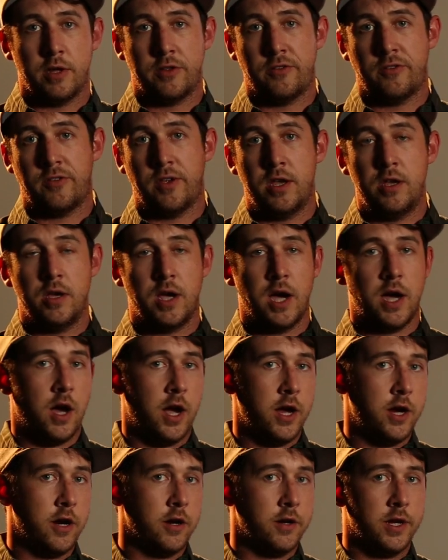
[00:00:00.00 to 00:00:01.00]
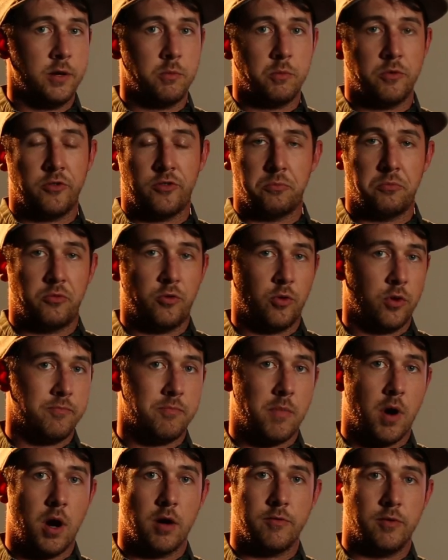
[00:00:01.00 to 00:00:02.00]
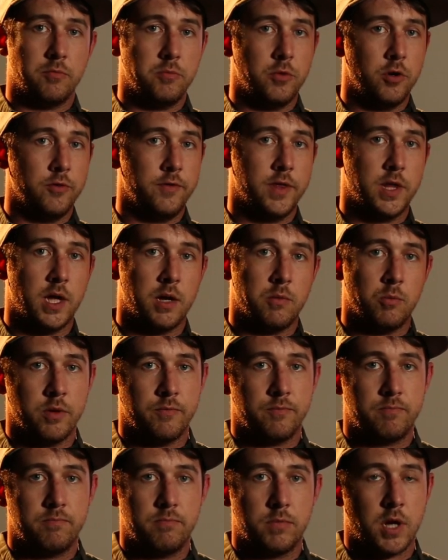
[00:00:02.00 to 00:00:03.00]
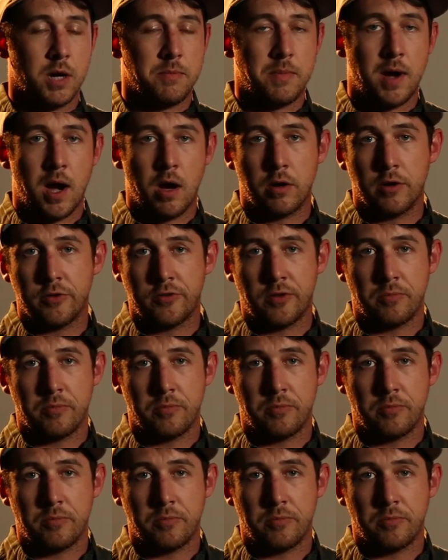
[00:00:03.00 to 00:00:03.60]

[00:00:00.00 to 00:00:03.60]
let's say you got hired in with some sort of Marvel movie that would have come out or